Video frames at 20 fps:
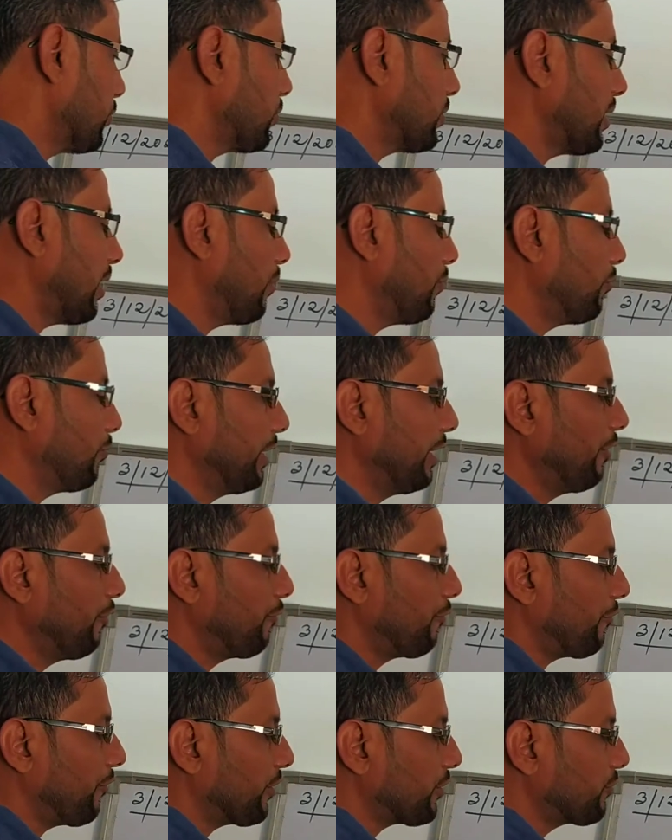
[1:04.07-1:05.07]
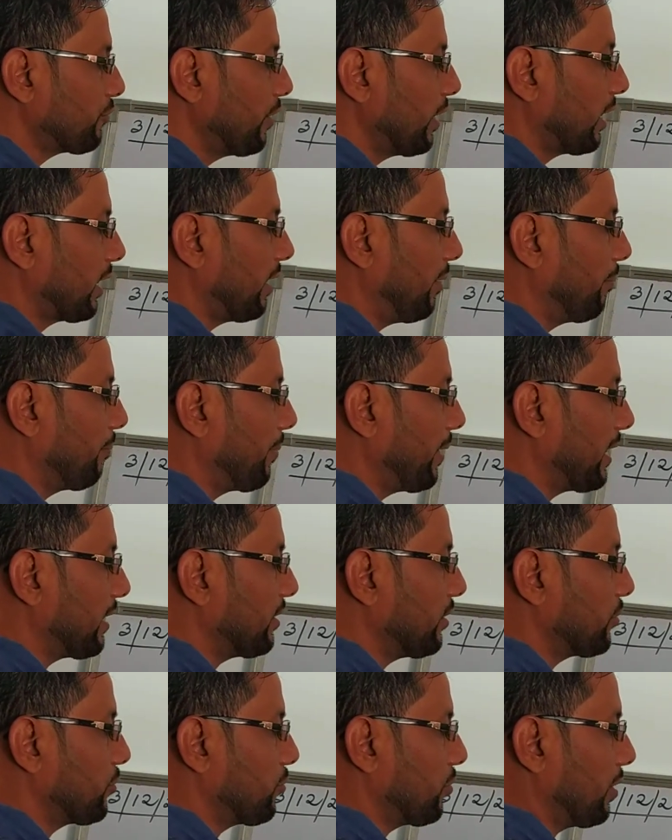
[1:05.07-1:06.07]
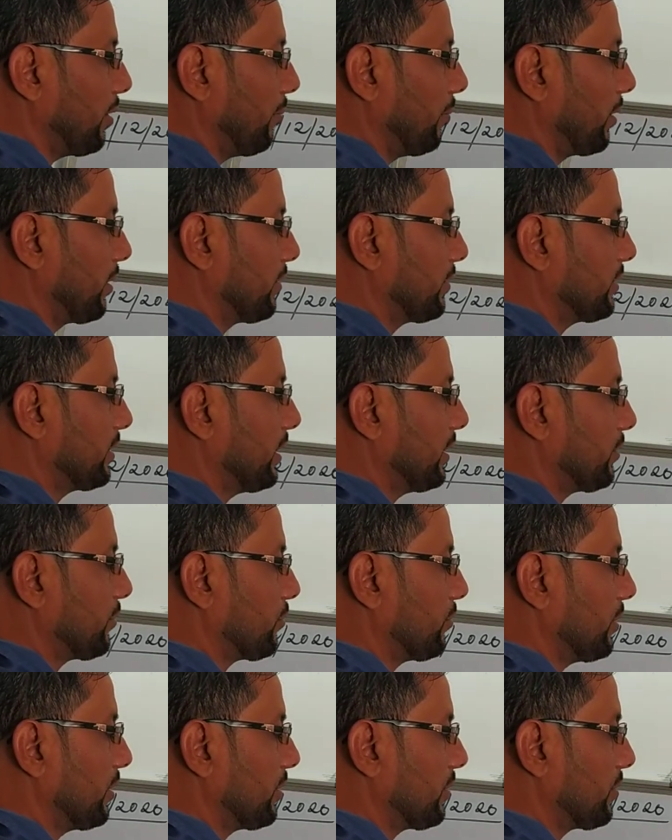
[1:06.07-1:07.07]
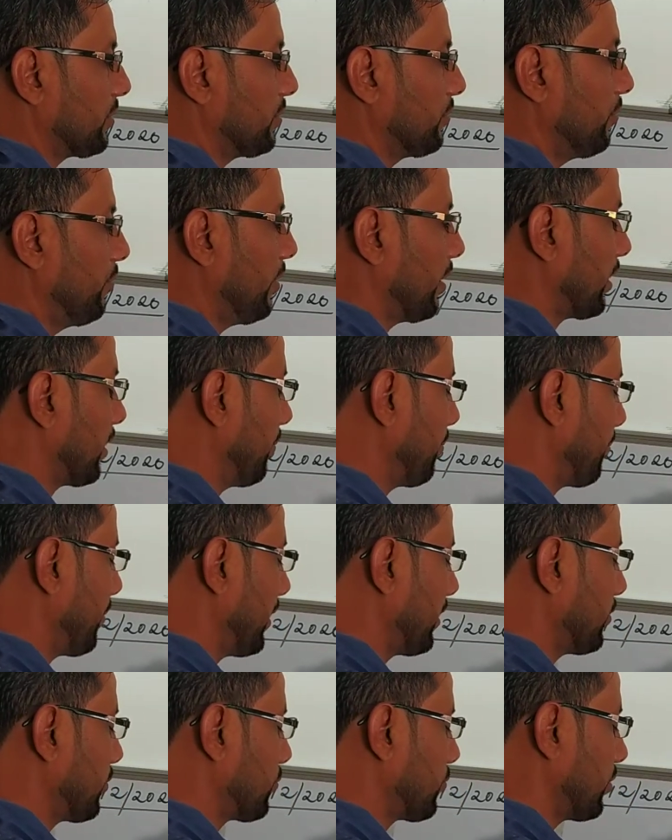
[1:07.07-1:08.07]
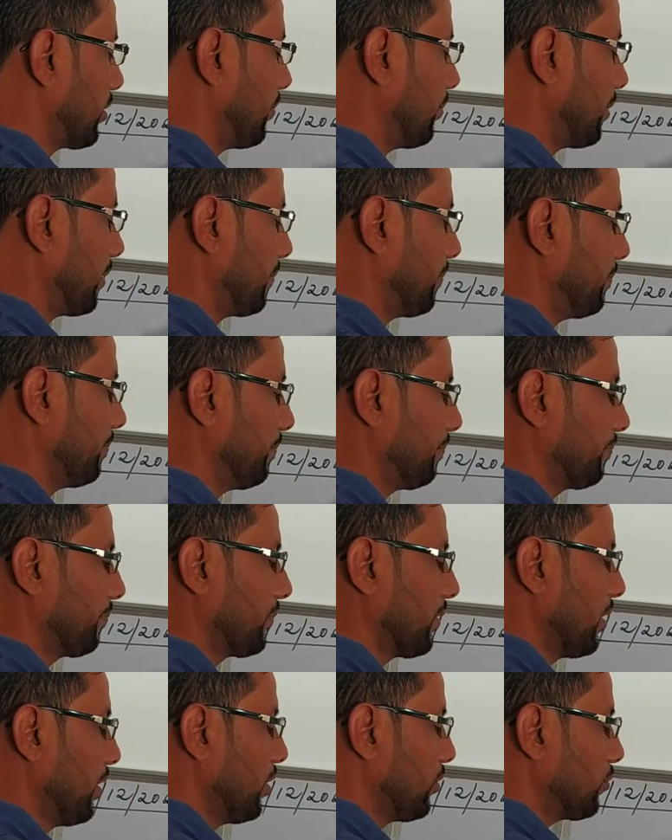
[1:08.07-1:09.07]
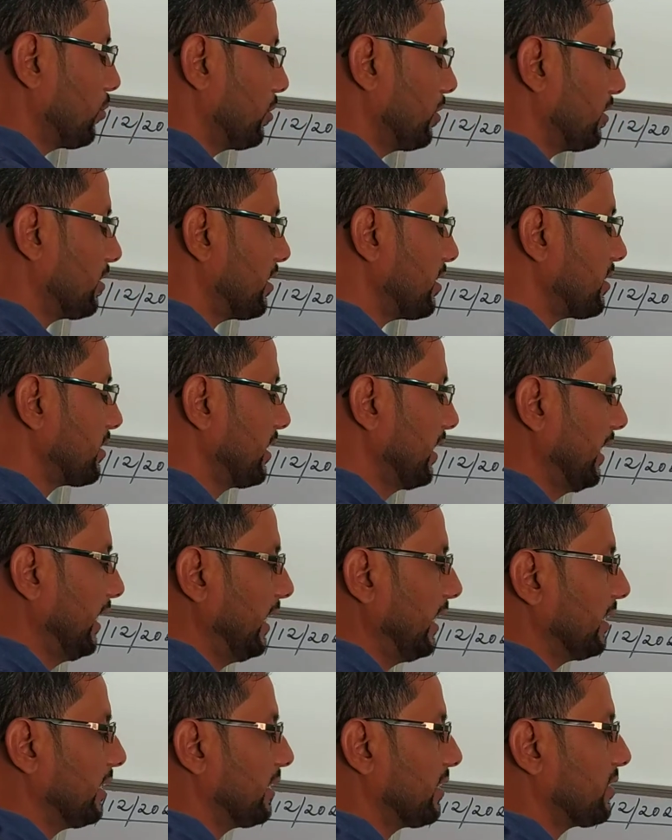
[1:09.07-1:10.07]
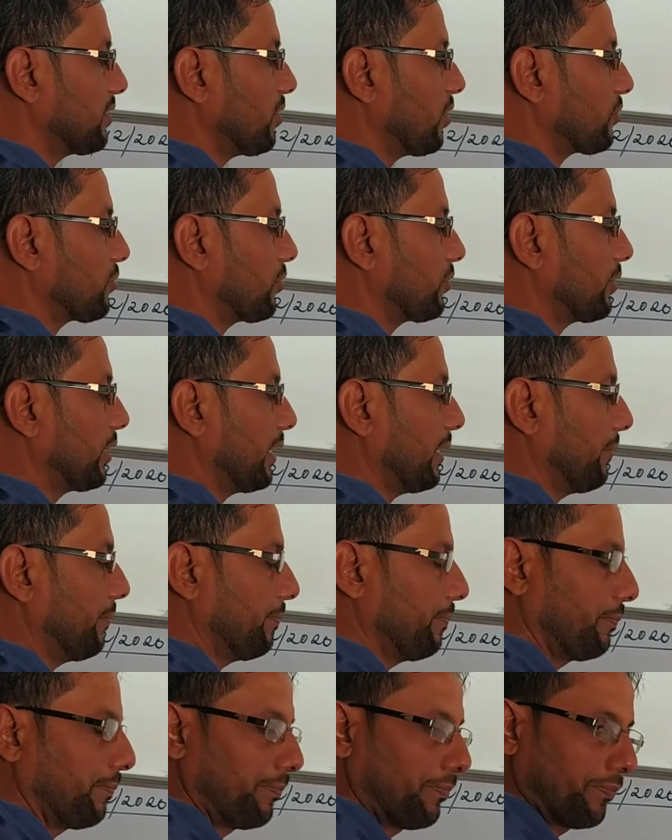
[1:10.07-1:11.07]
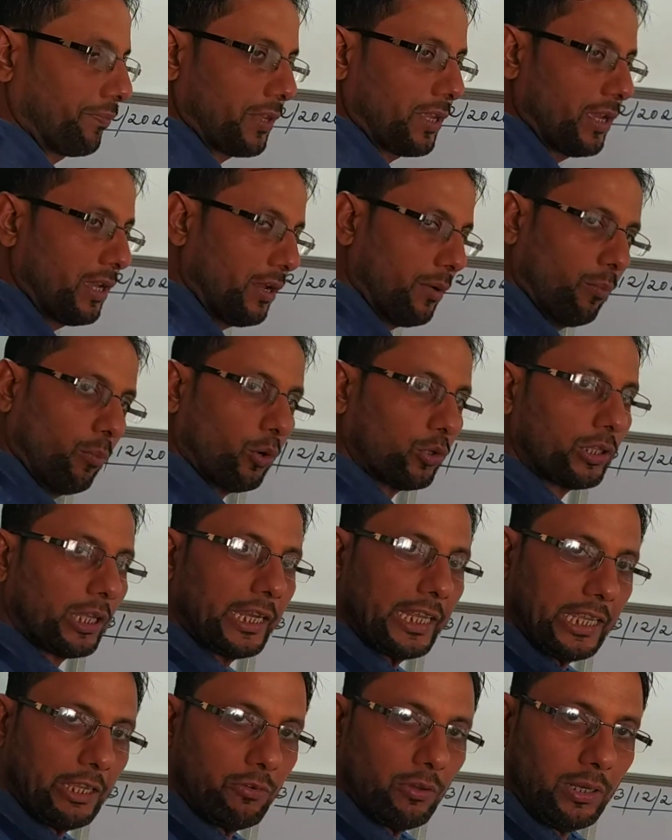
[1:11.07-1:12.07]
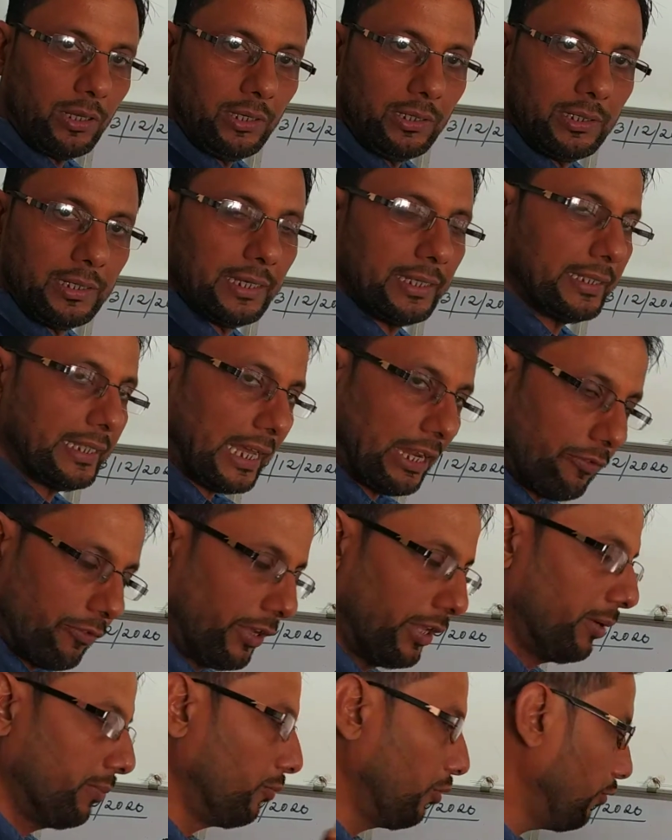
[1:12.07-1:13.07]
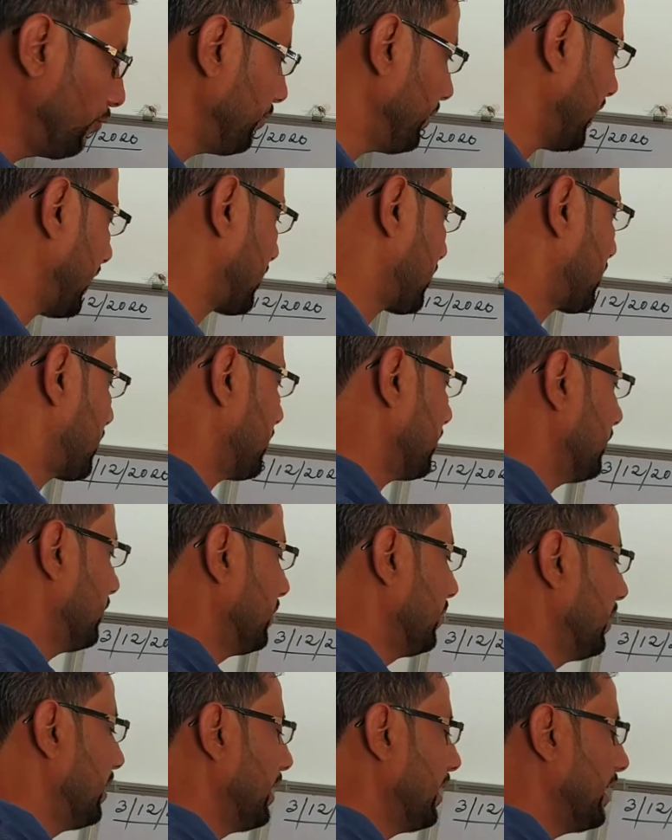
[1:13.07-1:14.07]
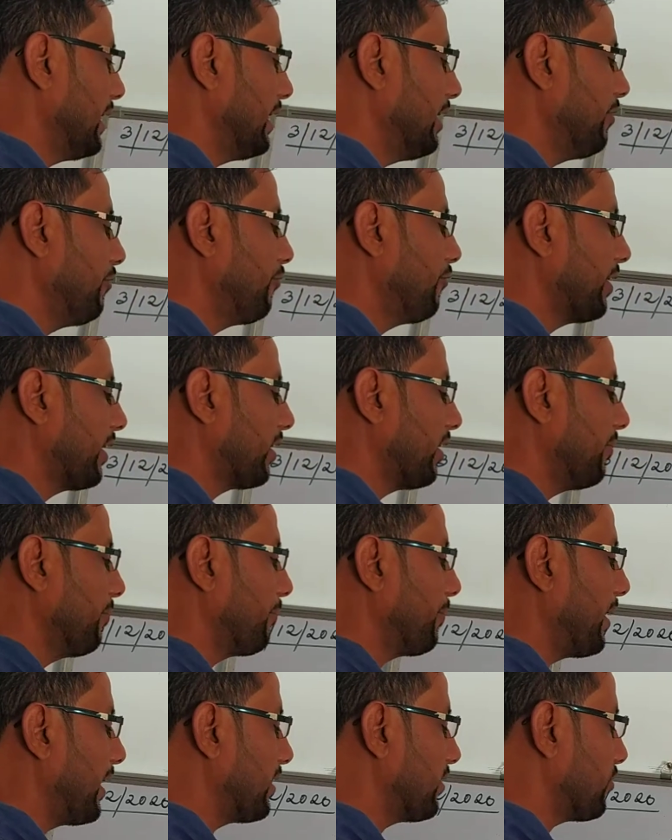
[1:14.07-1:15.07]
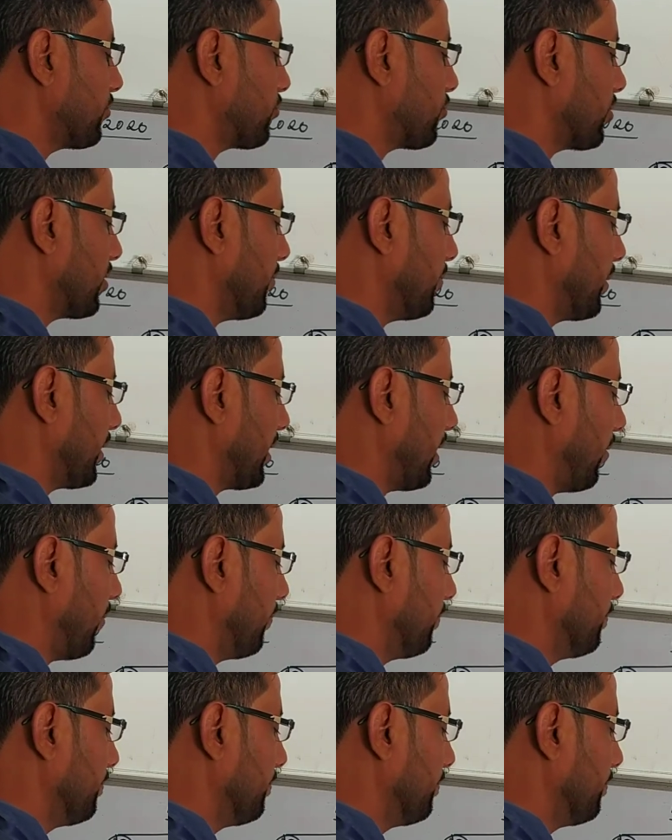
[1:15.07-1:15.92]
now, you first will compare these two numbers. See, students, we will compare these two numbers. So this is 3, this is also 3. Both are equal. Then we will move next. If we compare these two numbers now,